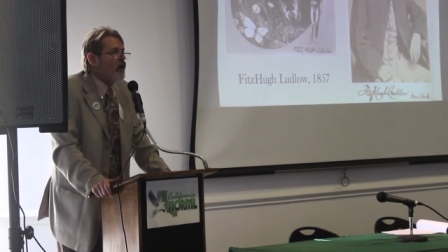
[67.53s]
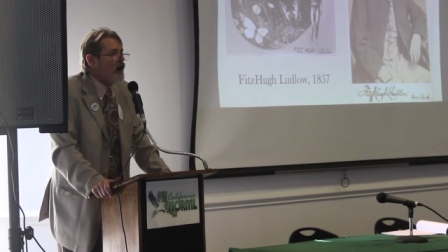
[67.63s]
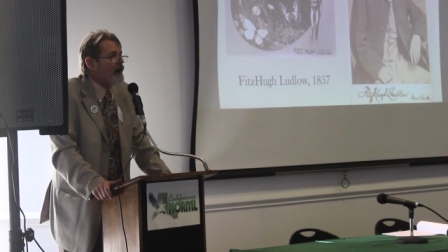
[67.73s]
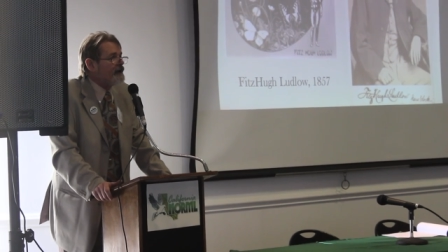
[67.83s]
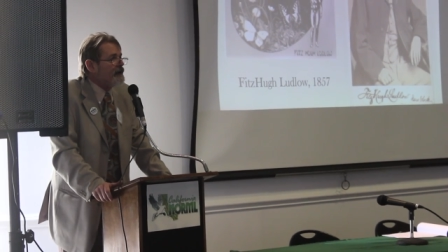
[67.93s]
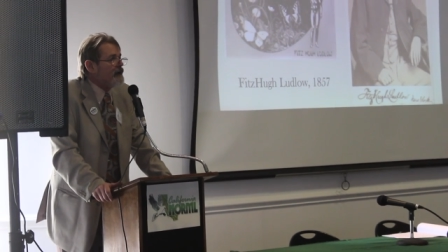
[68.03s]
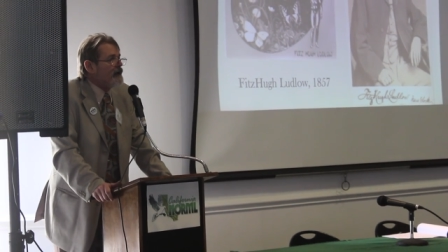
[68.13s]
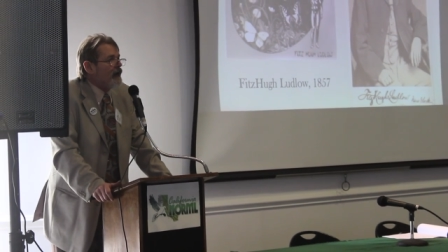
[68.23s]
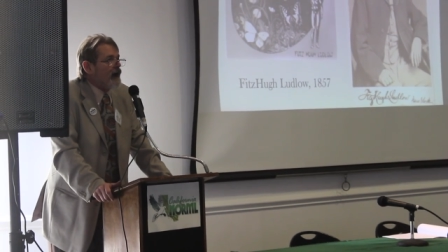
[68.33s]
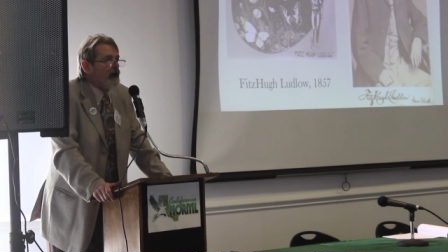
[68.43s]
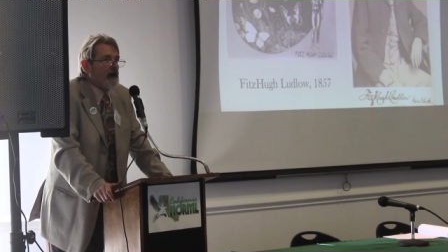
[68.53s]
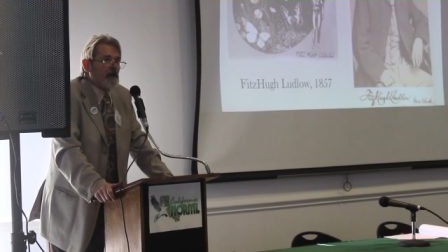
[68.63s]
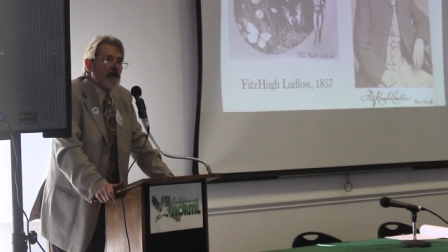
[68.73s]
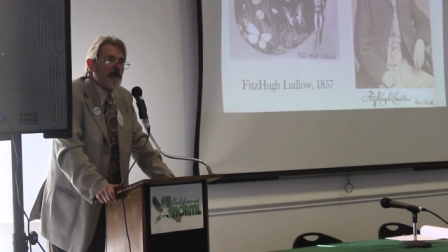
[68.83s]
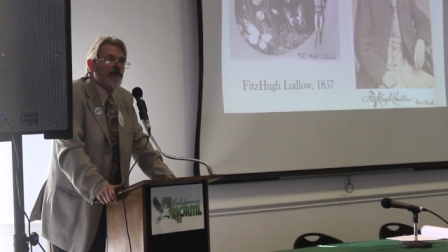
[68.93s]
on.
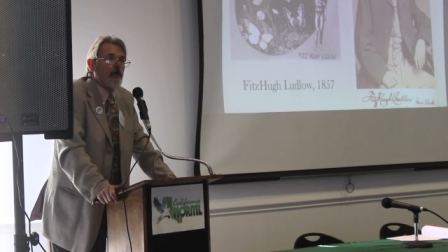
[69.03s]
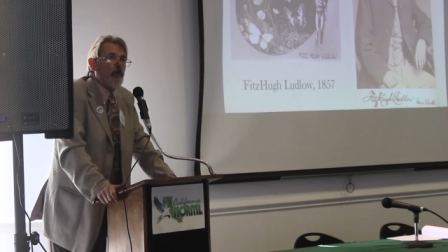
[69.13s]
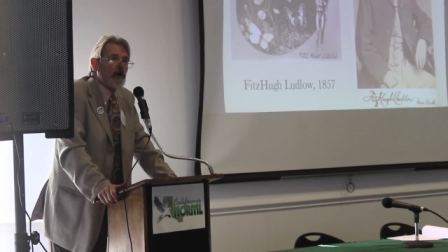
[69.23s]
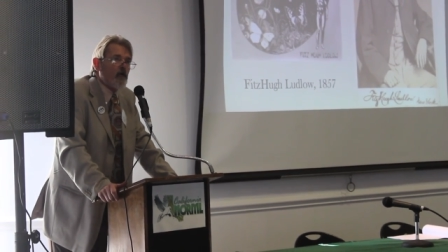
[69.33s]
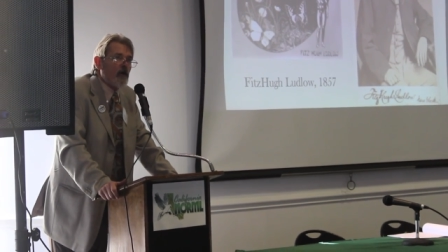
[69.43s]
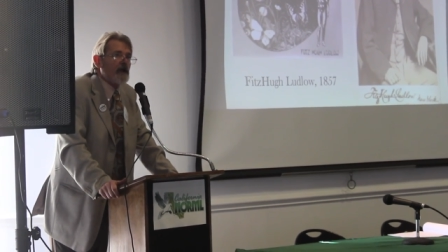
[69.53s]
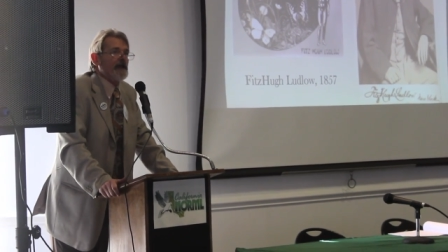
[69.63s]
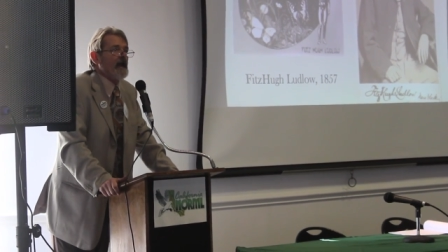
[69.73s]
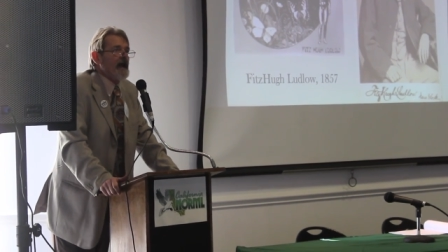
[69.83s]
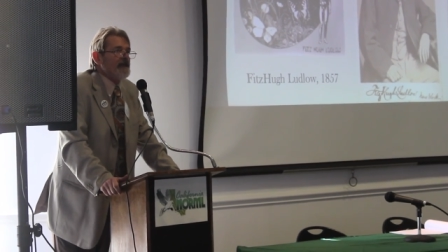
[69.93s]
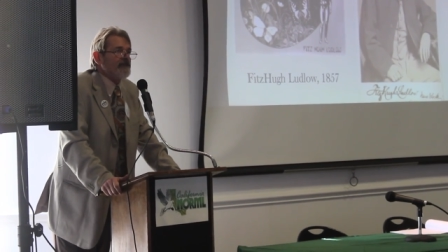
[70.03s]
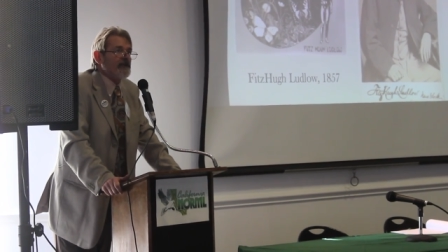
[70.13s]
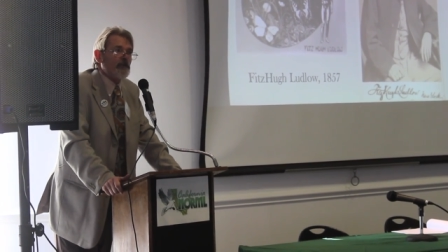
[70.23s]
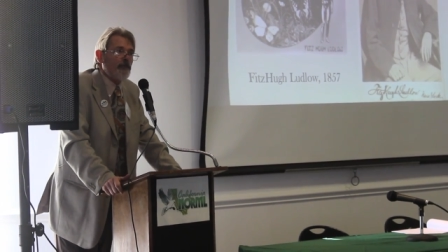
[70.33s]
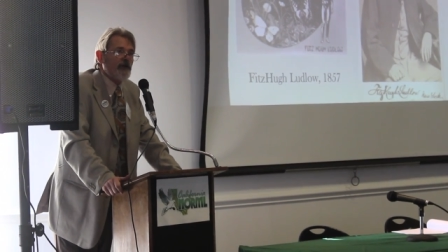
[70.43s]
Because we're
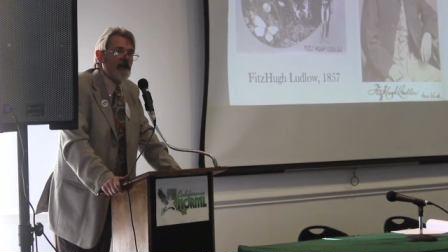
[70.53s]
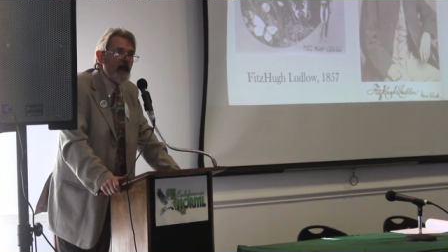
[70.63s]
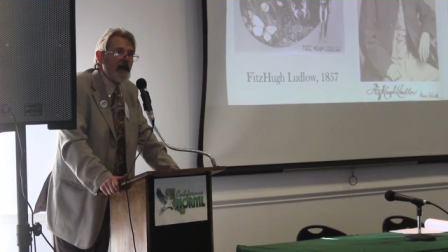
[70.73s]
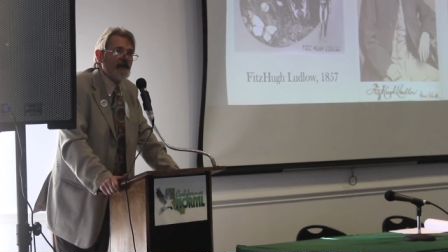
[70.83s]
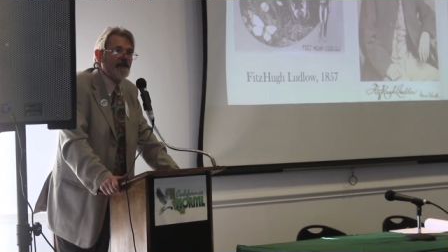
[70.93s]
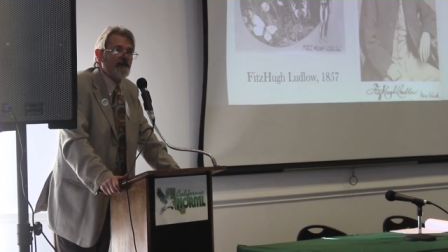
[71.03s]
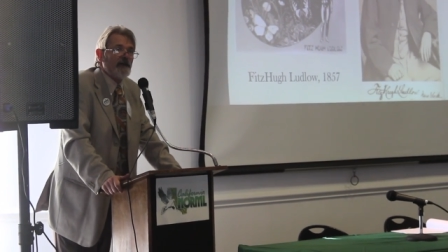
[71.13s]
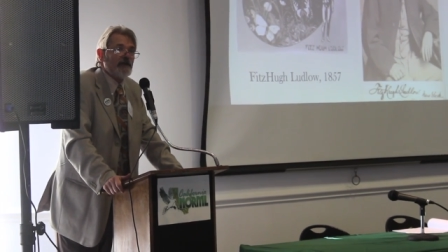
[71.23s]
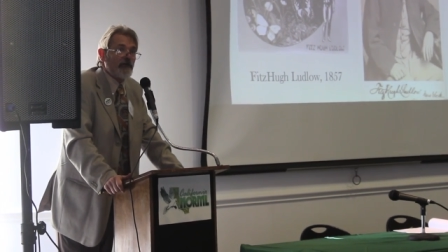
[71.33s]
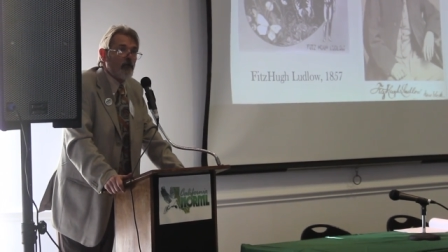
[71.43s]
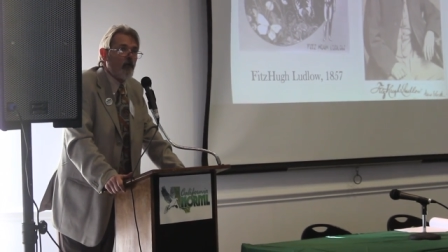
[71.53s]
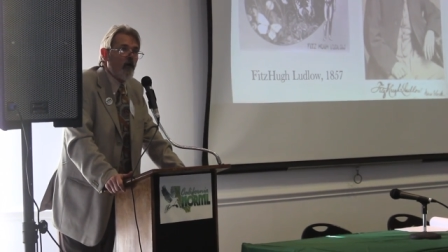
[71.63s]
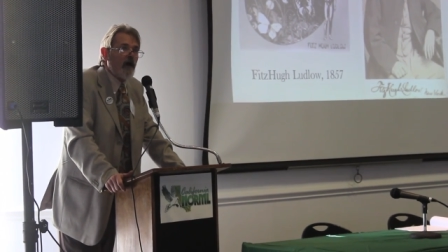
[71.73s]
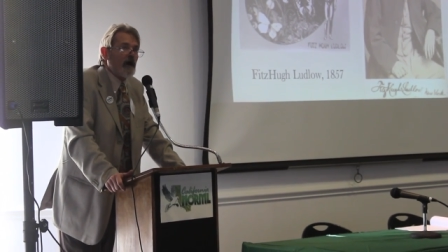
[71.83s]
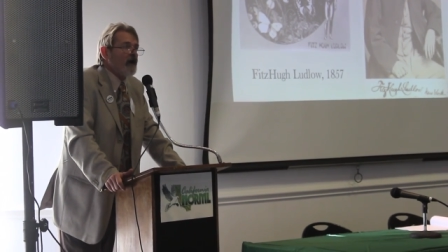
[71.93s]
organizing to put an end to the
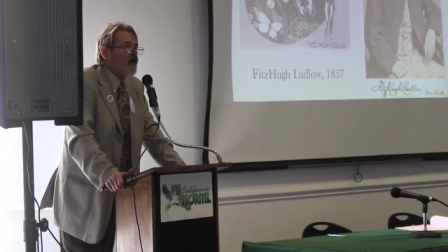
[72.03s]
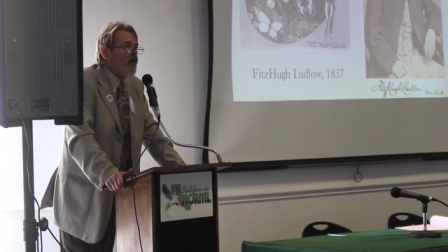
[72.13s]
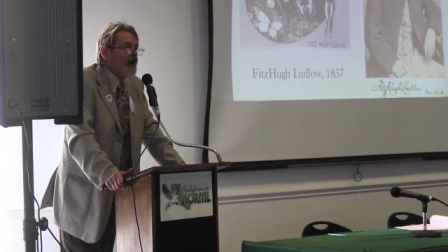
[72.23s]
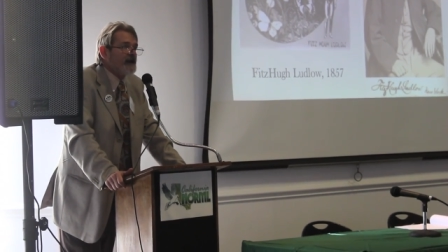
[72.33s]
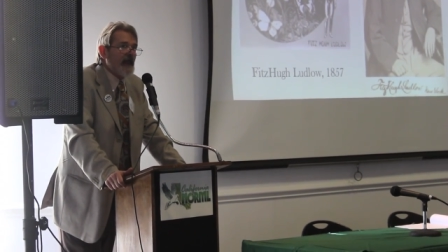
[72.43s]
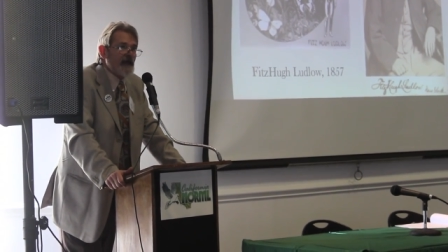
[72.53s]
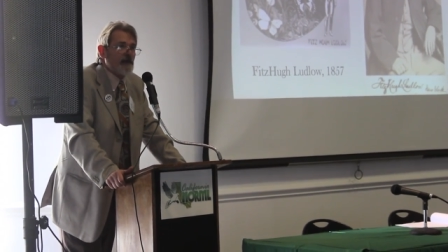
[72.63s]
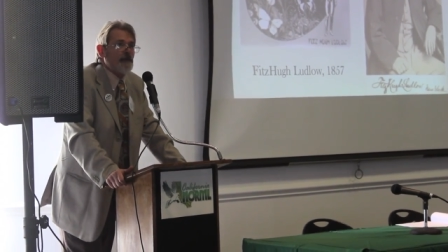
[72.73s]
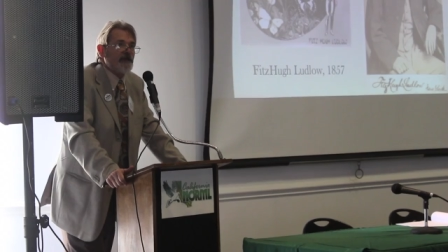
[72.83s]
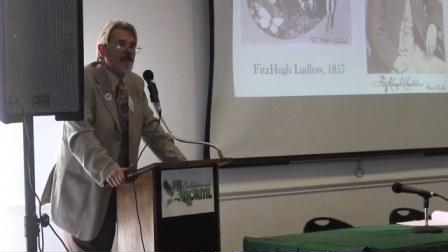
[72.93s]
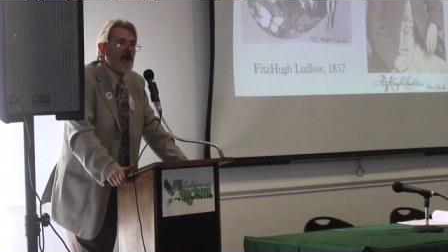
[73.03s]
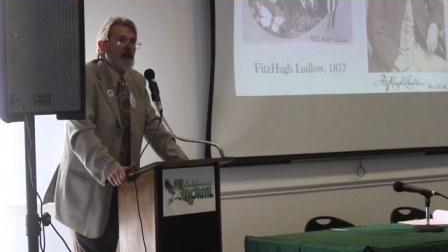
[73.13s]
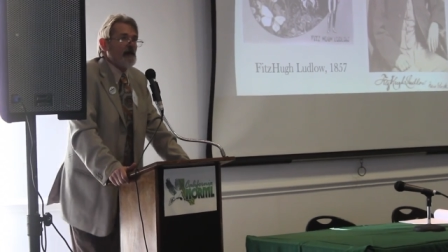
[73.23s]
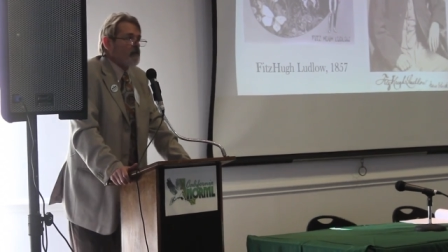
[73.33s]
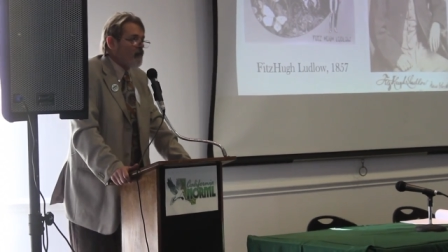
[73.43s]
war on
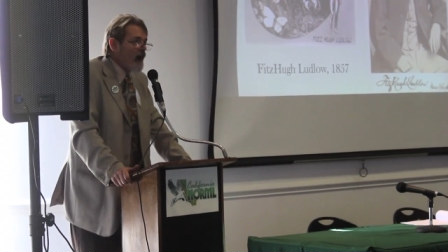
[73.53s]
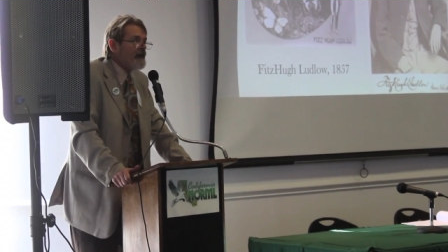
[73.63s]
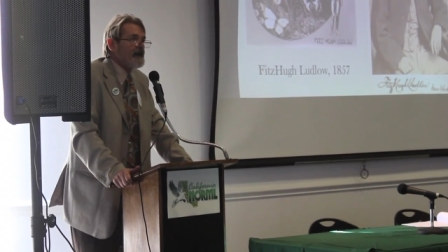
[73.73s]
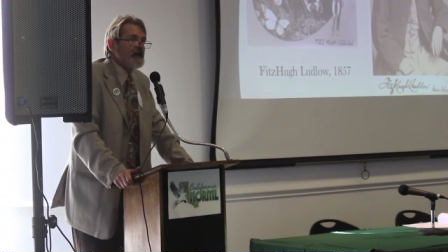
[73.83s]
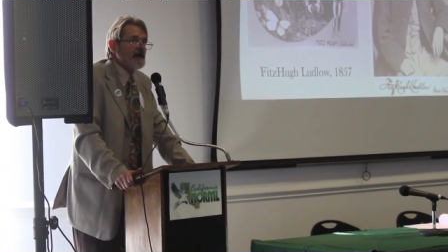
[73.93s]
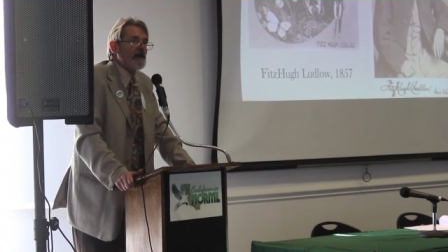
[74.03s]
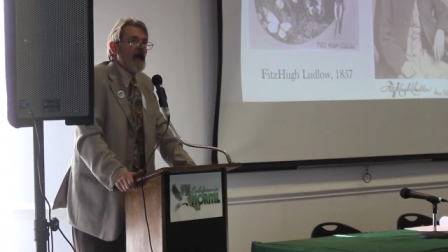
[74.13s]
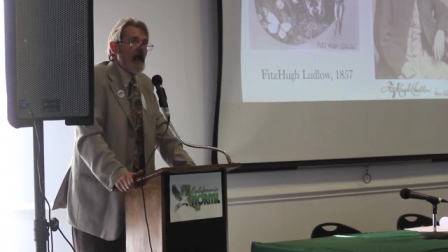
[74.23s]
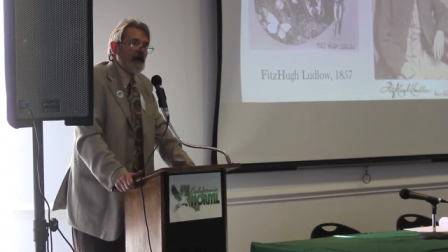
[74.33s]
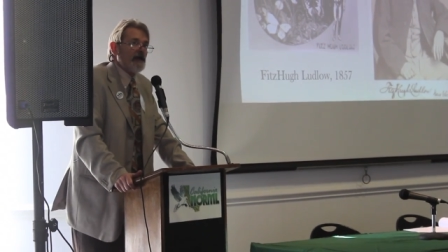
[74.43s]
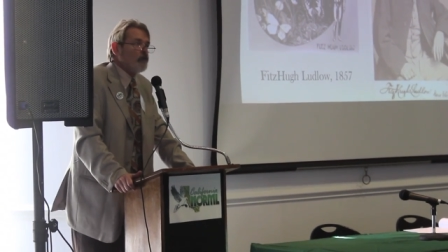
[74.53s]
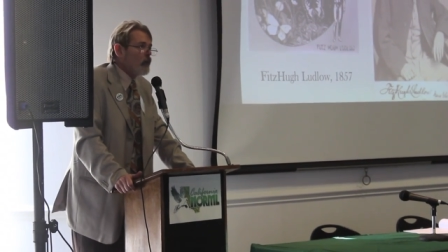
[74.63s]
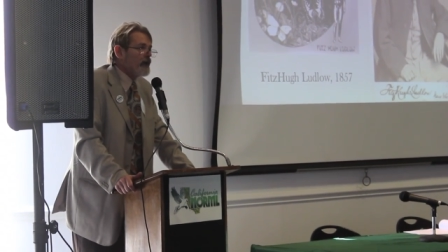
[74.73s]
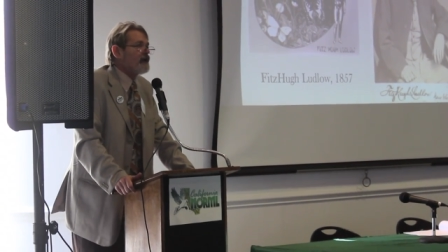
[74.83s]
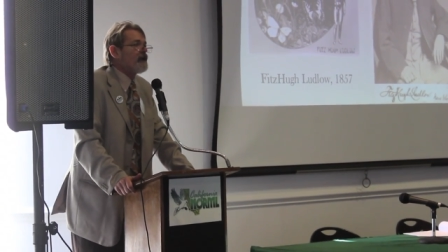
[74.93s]
cannabis right here, and it
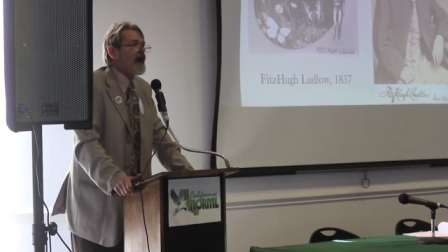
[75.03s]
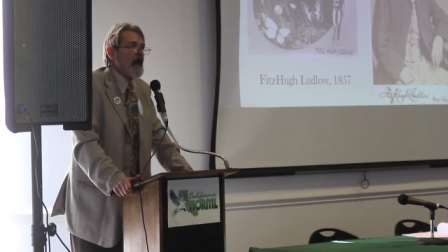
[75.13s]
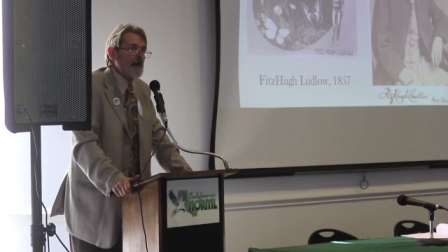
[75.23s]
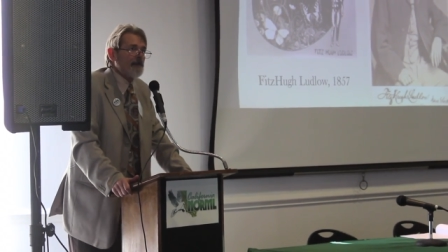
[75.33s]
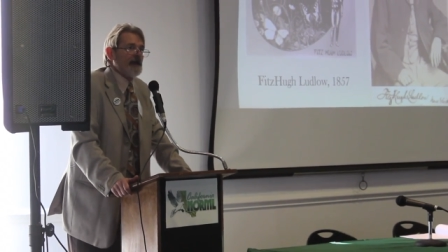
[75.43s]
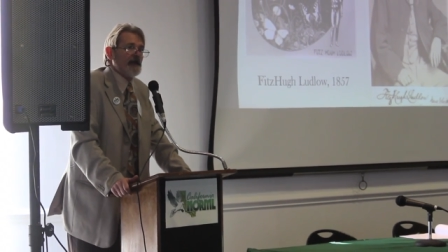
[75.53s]
will happen.